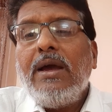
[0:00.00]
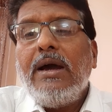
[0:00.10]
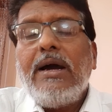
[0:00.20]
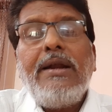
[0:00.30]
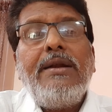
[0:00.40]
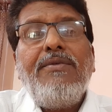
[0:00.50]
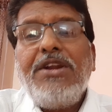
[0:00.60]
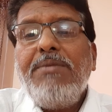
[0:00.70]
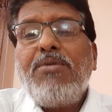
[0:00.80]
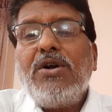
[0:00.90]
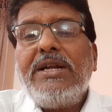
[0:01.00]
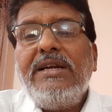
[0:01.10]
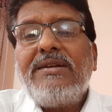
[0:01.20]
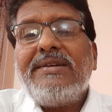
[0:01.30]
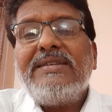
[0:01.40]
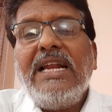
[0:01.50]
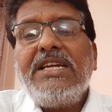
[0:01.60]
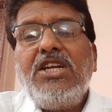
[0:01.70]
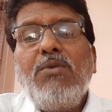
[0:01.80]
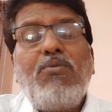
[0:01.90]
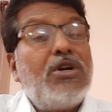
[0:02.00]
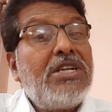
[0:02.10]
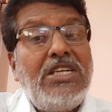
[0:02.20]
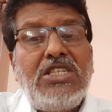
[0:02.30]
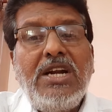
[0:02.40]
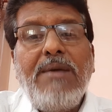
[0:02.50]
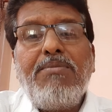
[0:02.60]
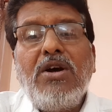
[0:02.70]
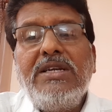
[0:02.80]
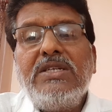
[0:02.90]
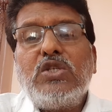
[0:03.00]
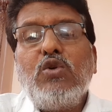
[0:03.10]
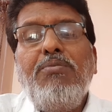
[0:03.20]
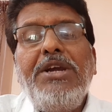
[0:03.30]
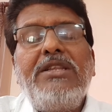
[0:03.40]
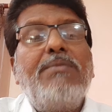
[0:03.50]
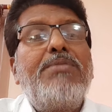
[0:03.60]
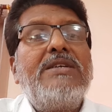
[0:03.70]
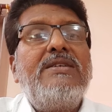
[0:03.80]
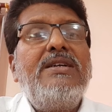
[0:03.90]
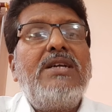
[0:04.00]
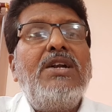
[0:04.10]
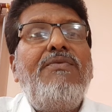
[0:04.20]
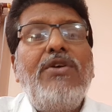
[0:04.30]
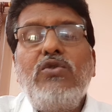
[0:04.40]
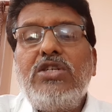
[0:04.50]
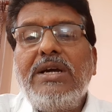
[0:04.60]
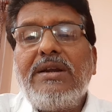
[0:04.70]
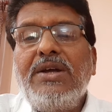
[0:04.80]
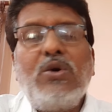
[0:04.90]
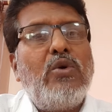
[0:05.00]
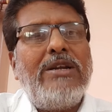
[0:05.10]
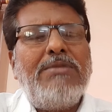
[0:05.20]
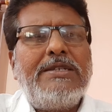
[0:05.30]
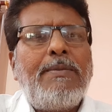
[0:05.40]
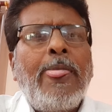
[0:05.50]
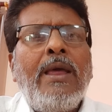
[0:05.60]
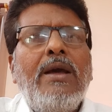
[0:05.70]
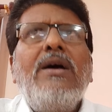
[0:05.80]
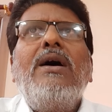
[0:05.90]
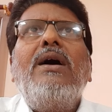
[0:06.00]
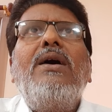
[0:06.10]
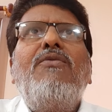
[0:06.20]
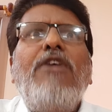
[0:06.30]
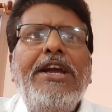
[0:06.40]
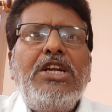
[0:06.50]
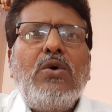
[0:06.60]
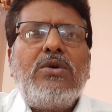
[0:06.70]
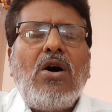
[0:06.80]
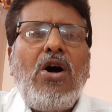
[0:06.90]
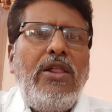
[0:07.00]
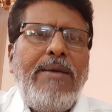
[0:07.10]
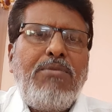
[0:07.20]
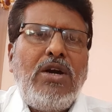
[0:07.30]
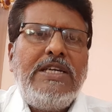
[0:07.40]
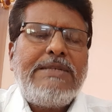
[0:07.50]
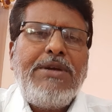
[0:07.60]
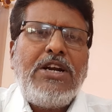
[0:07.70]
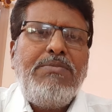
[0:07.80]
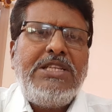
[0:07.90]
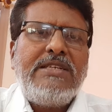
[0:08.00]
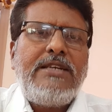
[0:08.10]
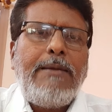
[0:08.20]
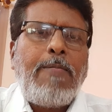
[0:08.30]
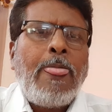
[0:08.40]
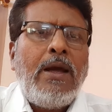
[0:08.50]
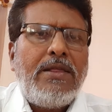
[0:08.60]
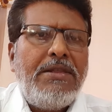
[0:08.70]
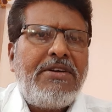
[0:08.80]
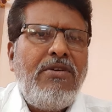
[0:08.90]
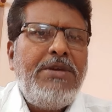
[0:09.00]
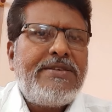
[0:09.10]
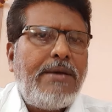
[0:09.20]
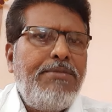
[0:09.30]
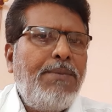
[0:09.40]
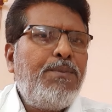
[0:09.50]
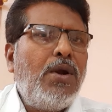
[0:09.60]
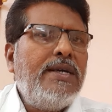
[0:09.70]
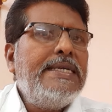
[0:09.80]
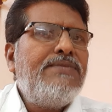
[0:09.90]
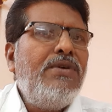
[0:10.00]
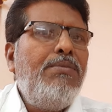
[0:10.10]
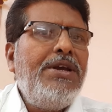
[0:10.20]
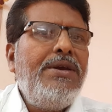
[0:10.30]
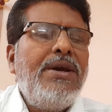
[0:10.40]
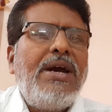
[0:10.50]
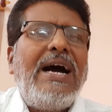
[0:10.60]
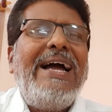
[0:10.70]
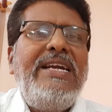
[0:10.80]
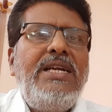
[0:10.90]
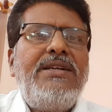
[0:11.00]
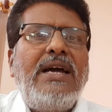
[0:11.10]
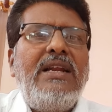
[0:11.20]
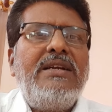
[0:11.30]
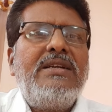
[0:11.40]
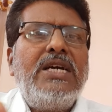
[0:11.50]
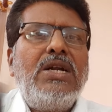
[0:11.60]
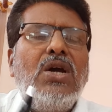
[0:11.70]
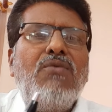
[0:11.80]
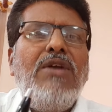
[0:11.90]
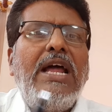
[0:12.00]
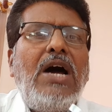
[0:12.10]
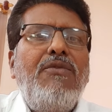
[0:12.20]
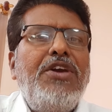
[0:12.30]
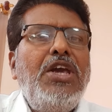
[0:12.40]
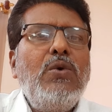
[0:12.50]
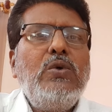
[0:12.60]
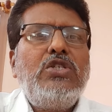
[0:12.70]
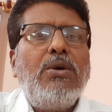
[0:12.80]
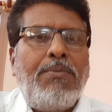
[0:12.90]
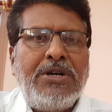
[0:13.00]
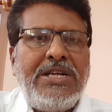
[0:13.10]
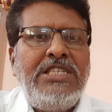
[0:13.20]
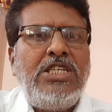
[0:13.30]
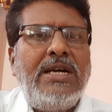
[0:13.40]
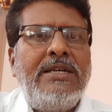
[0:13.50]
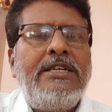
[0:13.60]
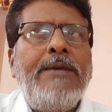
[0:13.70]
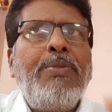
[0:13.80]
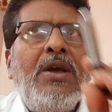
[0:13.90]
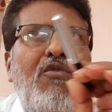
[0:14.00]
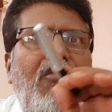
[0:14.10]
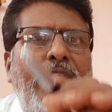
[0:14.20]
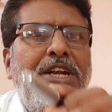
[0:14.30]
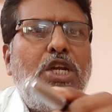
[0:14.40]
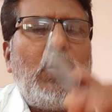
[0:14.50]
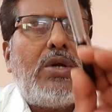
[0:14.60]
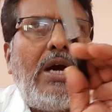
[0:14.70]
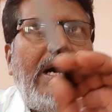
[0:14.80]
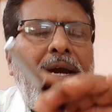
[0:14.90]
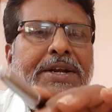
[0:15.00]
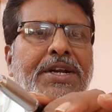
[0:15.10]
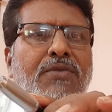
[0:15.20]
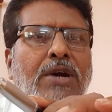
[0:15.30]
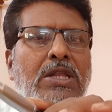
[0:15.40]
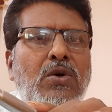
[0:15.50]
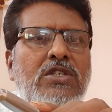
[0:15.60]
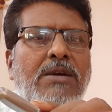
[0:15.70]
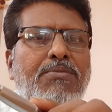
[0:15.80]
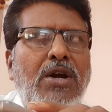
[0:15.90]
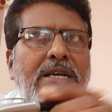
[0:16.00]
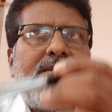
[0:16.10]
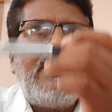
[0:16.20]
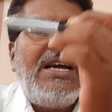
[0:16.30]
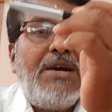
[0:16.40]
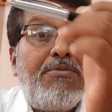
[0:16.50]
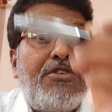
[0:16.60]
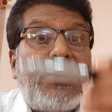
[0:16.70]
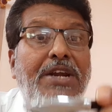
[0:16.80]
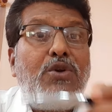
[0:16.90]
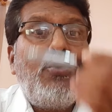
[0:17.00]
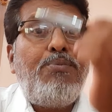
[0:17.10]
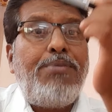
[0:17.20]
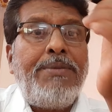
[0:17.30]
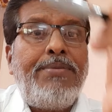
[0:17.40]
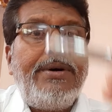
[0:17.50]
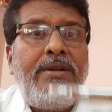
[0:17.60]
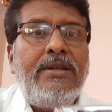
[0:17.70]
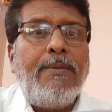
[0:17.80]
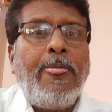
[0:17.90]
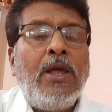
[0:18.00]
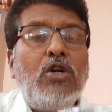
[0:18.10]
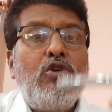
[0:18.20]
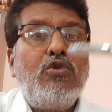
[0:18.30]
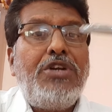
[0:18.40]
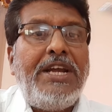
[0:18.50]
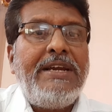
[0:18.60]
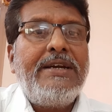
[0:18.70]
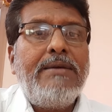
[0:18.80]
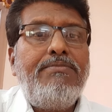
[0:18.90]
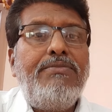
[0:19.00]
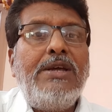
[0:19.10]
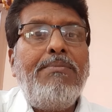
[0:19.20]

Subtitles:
And very important, selecting potential employees to meet the present and future requirements. Find out, all the employees may not be the same. There will be some employees will be highly talented, will have huge potentiality. Find out, identify those employees, try to prepare them to take up the